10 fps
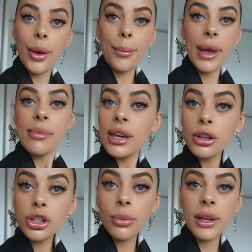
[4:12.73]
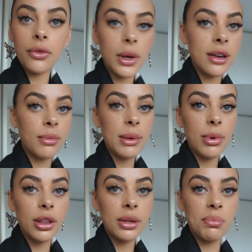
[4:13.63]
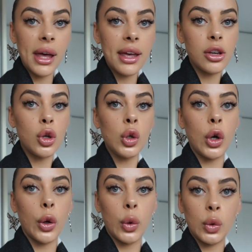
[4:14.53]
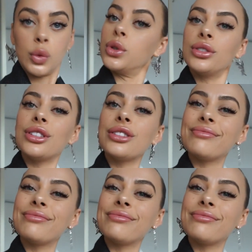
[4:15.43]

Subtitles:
maybe go shopping if we can be bothered, but who knows.